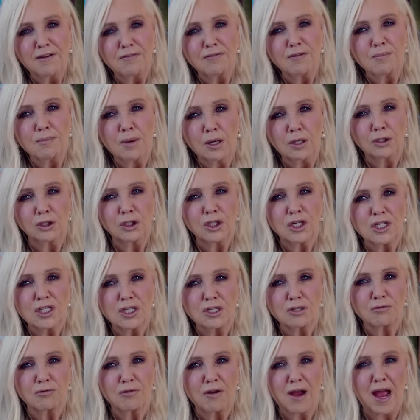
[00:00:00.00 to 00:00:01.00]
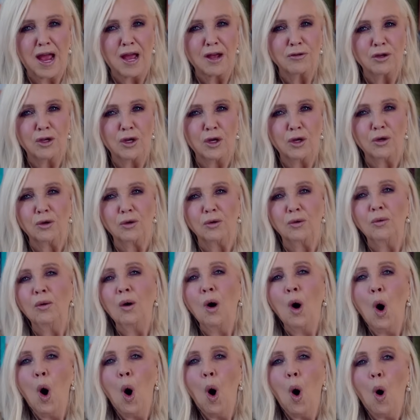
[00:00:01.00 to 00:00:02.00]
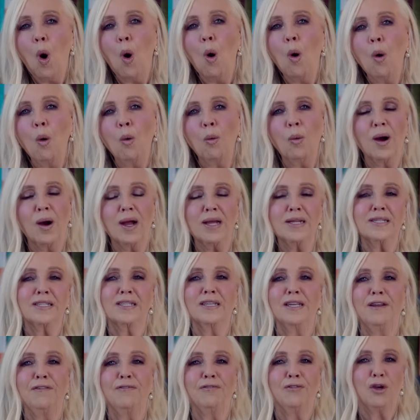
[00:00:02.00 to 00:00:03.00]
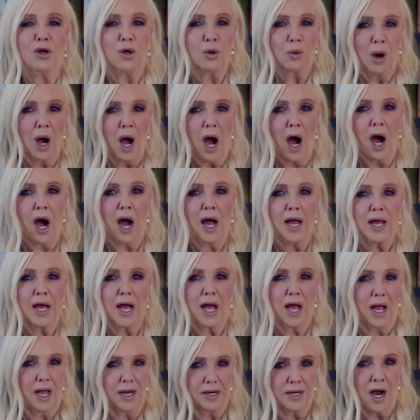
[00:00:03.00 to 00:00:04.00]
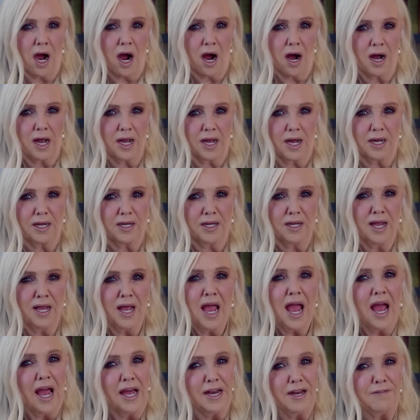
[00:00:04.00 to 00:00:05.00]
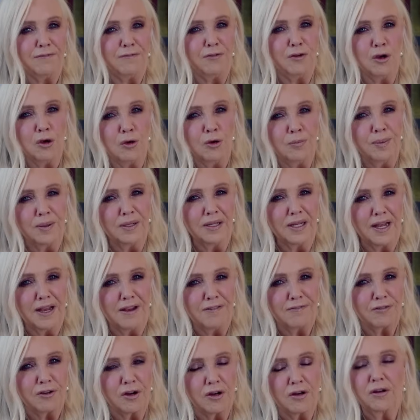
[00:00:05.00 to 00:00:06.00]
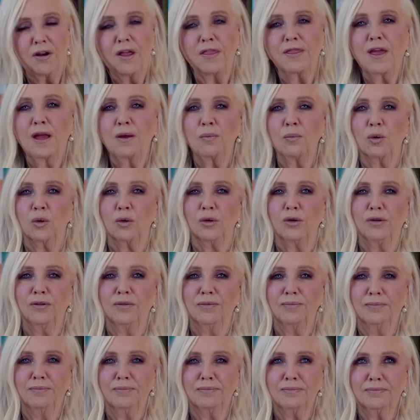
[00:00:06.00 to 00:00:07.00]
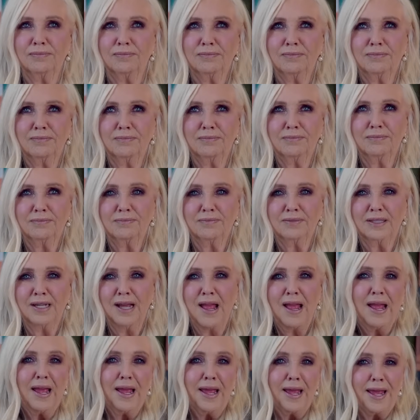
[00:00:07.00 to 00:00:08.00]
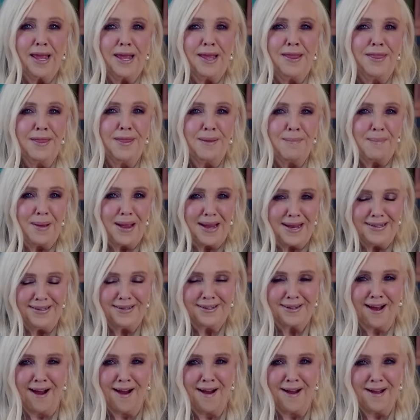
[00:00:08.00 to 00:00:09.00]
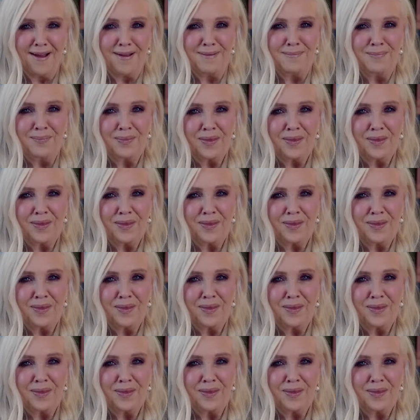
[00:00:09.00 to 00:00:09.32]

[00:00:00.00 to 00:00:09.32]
emotions around you always lift you higher and higher. And if you believed it, they would. In the meantime,